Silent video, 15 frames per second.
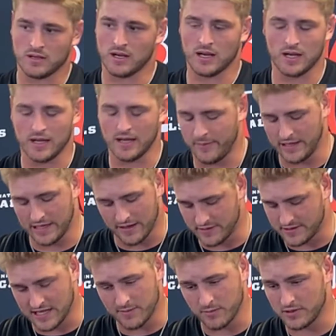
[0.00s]
I mean,
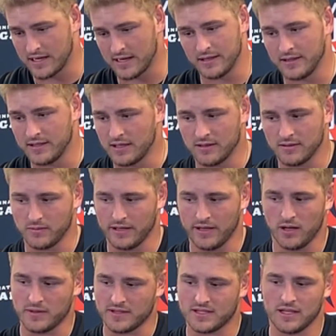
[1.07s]
every time we're down in there, I'm
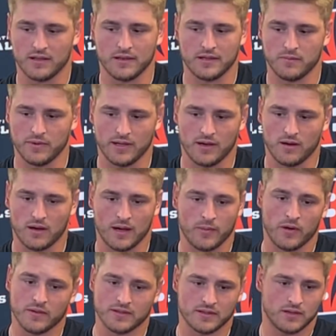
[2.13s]
always
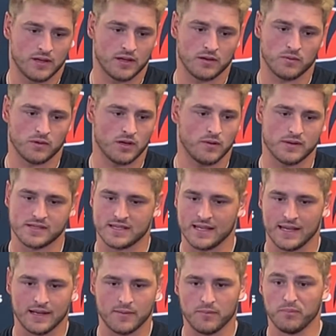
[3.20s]
in the huddle, we're always
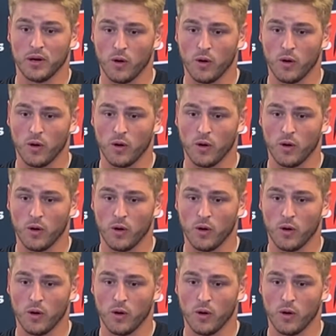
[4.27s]
saying,